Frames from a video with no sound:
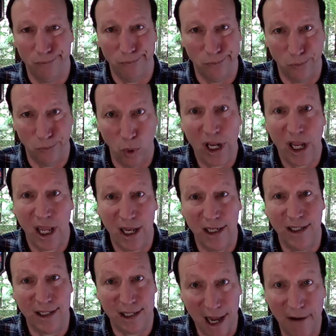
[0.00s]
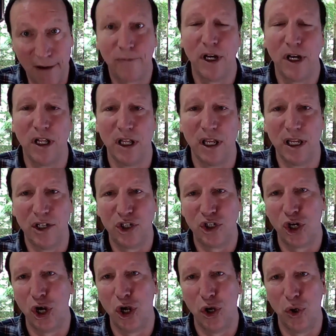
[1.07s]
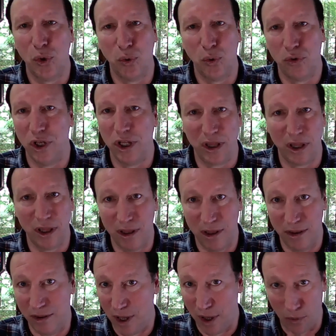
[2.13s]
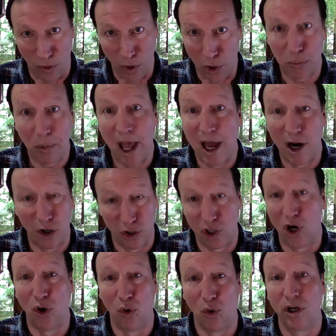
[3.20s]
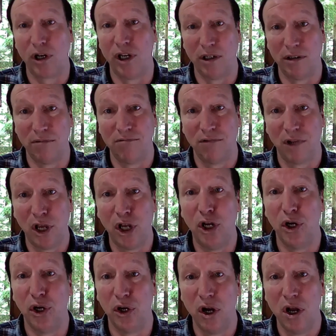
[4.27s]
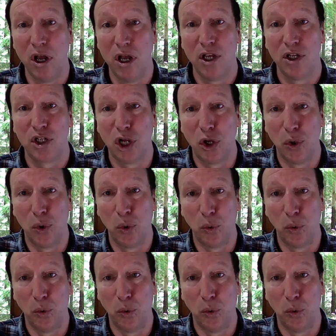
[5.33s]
we can definitely show that those patterns aren't working here. So,